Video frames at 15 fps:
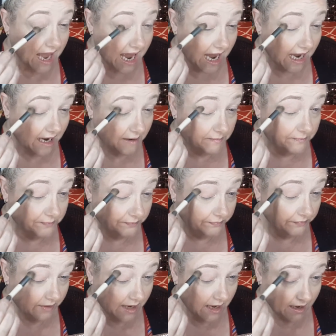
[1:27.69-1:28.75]

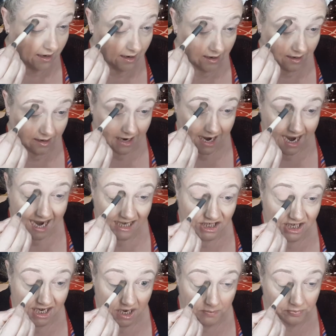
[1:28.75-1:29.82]

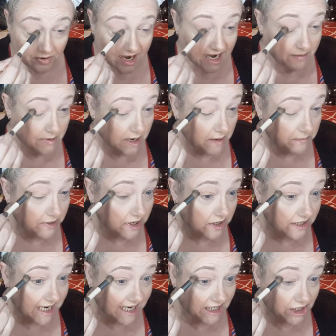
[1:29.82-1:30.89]
eyeshadow primer
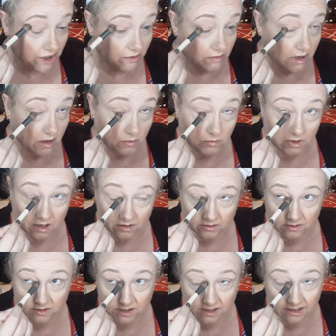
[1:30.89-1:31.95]
because I do not
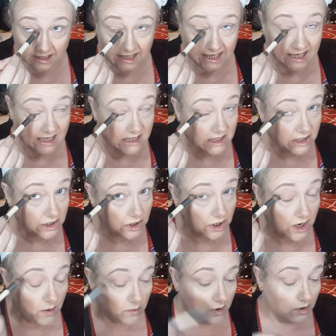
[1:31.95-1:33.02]
want it to
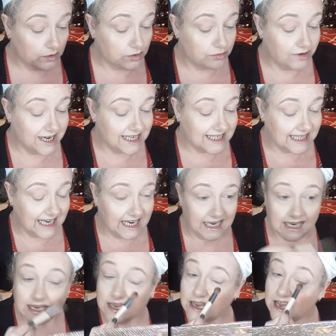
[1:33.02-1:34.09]
go all creasy